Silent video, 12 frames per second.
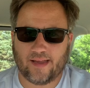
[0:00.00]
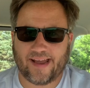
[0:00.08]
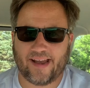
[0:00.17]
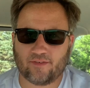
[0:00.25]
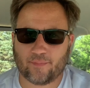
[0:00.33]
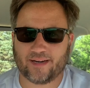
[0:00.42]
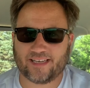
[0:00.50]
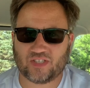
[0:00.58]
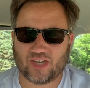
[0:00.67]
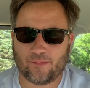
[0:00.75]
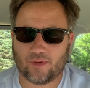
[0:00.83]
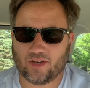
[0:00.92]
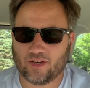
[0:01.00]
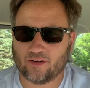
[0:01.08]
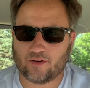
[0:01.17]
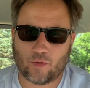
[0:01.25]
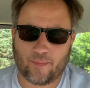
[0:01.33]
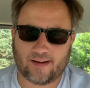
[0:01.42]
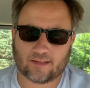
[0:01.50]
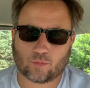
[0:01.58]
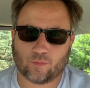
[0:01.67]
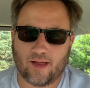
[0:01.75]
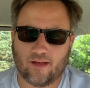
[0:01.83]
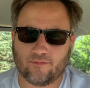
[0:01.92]
Hey everybody, Jamie here, Nomadic
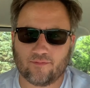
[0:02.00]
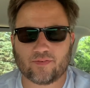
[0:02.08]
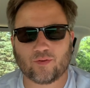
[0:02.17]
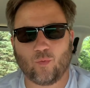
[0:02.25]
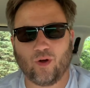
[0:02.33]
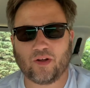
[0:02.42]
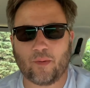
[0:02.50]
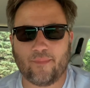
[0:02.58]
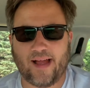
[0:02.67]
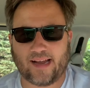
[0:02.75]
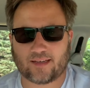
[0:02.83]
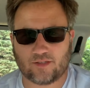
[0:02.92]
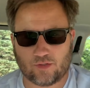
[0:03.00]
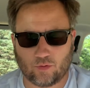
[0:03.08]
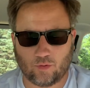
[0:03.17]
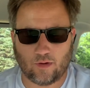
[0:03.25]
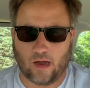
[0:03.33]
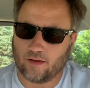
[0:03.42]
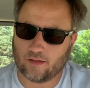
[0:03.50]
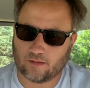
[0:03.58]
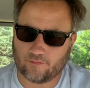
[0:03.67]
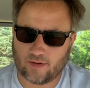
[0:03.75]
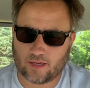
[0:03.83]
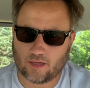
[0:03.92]
Rev. Welcome back to another
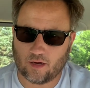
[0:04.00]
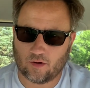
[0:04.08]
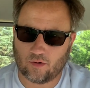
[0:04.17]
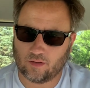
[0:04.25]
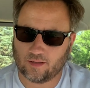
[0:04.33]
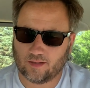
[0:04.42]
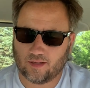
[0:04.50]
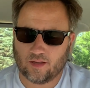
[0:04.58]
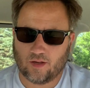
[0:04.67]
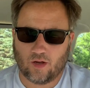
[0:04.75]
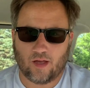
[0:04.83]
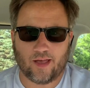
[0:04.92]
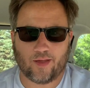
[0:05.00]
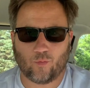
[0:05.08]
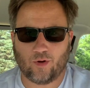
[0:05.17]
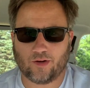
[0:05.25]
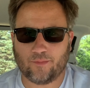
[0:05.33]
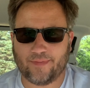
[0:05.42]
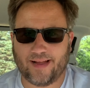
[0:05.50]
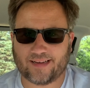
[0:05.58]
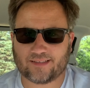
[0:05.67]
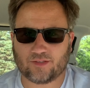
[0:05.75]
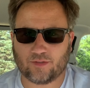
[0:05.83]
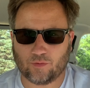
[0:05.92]
video and welcome
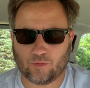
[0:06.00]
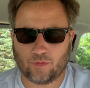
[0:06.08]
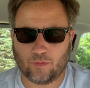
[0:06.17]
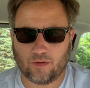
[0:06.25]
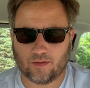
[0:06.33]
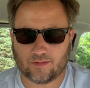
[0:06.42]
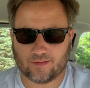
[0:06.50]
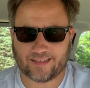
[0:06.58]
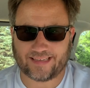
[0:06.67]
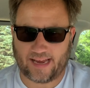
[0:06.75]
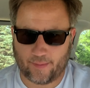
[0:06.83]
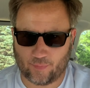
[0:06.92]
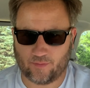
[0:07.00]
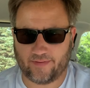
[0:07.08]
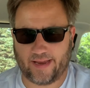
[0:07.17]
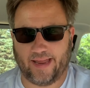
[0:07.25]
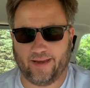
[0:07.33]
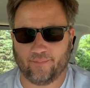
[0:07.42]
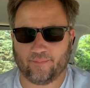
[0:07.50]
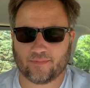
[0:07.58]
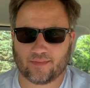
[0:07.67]
back to the camper van.